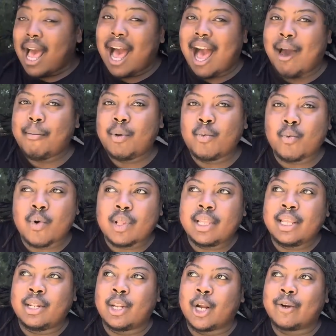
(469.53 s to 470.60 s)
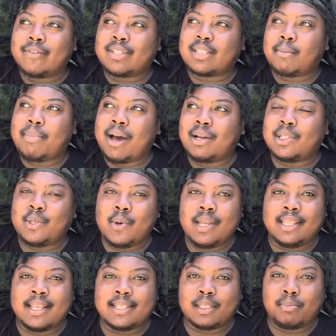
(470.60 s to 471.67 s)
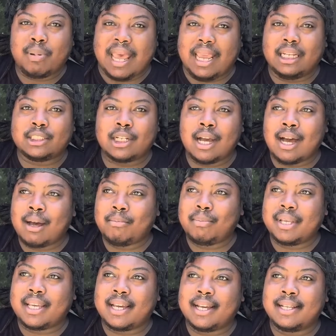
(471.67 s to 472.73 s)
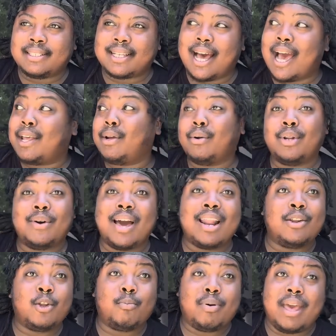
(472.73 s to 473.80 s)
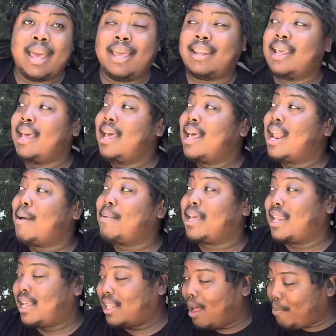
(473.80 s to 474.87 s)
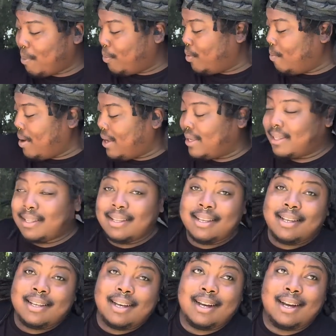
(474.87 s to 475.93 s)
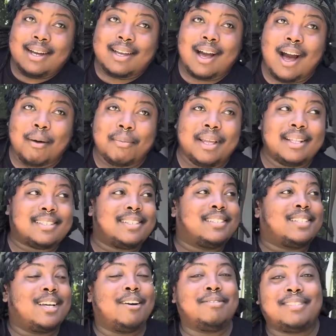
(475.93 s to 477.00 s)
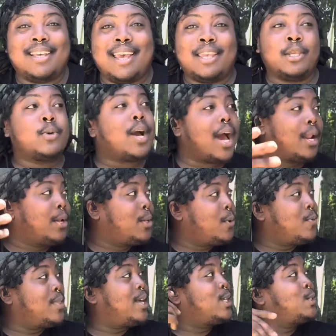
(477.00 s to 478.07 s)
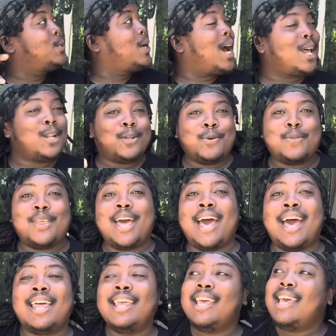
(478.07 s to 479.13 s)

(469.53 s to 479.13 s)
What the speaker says: I've been really nervous about doing this paint job because I don't know how to do paint. I've been getting a lot of people in my comments and stuff saying, you gotta do this, you gotta do that.